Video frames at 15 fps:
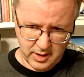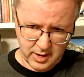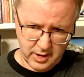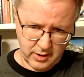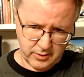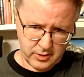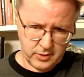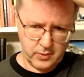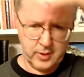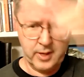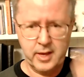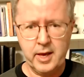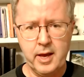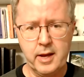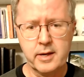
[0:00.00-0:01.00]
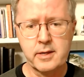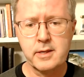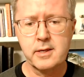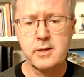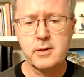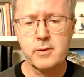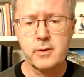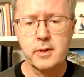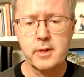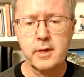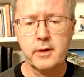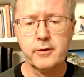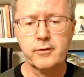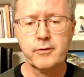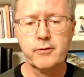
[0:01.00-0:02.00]
how to get to
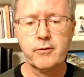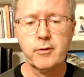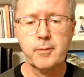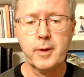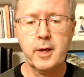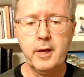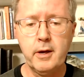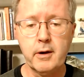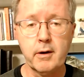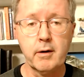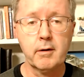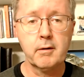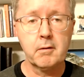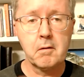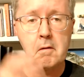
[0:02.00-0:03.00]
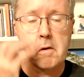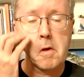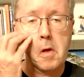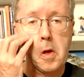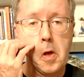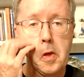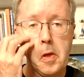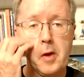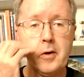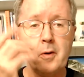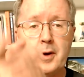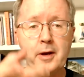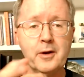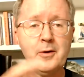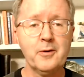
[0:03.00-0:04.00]
this from here. I know
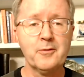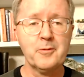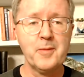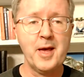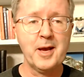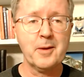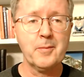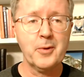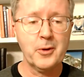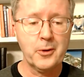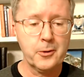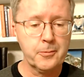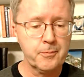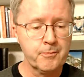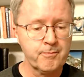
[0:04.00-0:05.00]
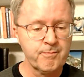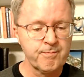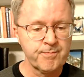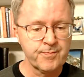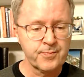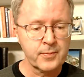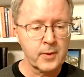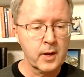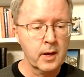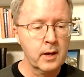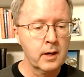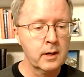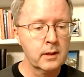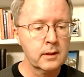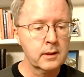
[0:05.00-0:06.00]
I can do it from that computer.
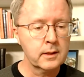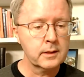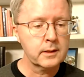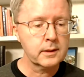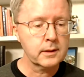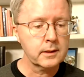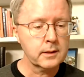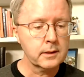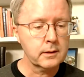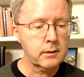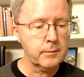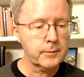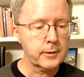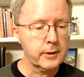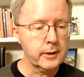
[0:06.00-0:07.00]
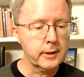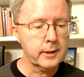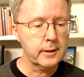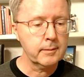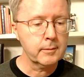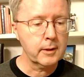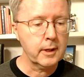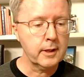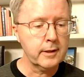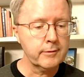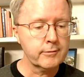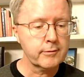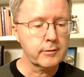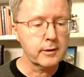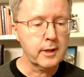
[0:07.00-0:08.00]
Let's see. Oh, there I am, live
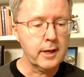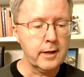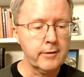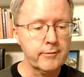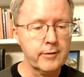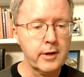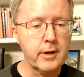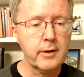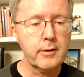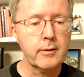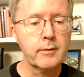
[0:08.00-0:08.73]
now.